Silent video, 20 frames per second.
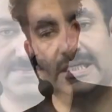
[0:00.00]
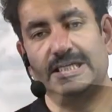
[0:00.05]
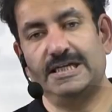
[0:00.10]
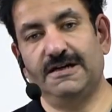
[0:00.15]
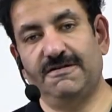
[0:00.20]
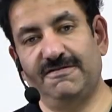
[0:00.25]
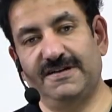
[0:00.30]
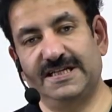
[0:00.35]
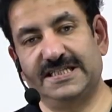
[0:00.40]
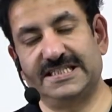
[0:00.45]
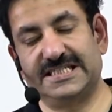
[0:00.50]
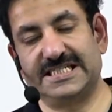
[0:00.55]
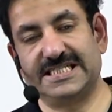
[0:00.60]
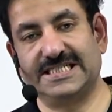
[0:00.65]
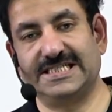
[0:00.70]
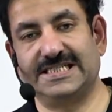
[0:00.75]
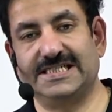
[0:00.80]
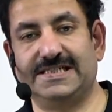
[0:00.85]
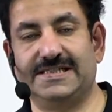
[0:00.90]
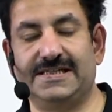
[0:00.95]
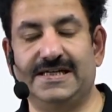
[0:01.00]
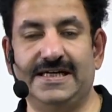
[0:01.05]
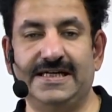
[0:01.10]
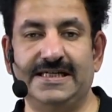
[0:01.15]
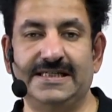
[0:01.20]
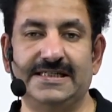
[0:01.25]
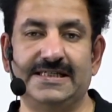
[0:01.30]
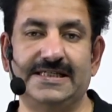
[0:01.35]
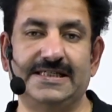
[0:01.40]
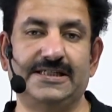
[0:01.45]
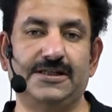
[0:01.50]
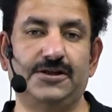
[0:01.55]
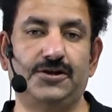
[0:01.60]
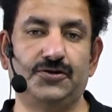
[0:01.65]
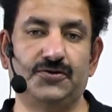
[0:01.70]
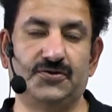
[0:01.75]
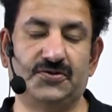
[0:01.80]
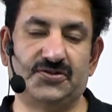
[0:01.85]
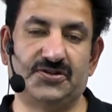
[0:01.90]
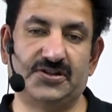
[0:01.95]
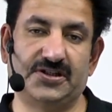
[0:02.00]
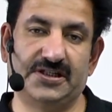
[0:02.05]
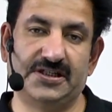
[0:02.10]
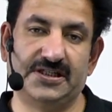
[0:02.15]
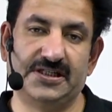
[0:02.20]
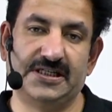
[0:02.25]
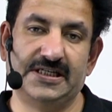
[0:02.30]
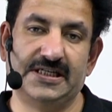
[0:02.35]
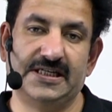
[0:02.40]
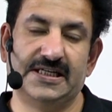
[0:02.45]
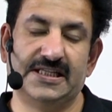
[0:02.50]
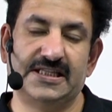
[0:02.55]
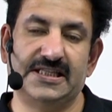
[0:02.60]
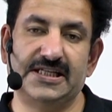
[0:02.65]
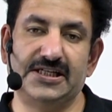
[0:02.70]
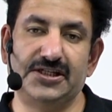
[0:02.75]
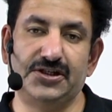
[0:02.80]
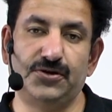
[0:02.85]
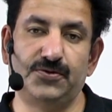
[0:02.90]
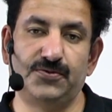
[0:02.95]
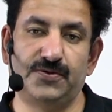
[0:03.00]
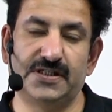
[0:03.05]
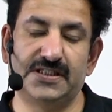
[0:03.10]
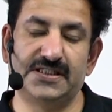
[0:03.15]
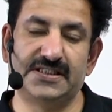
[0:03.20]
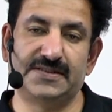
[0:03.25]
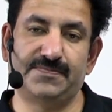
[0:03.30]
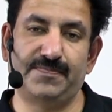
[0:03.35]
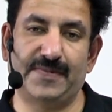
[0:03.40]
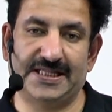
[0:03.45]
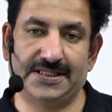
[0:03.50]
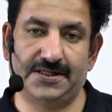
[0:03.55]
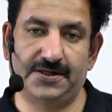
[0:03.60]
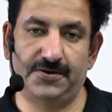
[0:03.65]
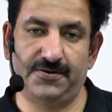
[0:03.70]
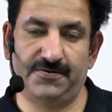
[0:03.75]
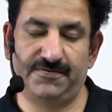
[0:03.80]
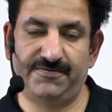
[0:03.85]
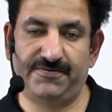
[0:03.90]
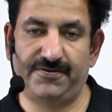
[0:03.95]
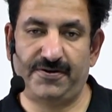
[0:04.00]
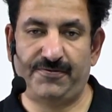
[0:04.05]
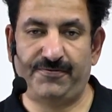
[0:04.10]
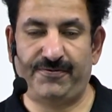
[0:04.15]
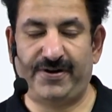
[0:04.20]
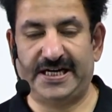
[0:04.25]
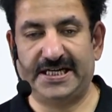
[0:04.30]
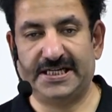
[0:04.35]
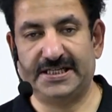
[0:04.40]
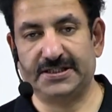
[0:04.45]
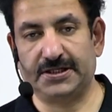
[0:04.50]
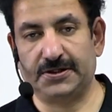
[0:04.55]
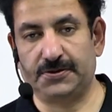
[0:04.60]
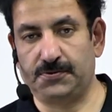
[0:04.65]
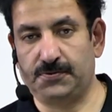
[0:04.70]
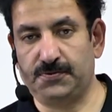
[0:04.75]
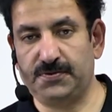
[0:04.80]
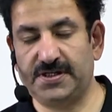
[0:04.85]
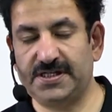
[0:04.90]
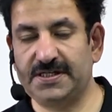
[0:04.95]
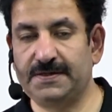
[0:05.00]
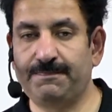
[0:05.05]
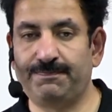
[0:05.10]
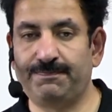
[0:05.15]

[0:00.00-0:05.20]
Now let's try and introduce the Newton's method of finding the root.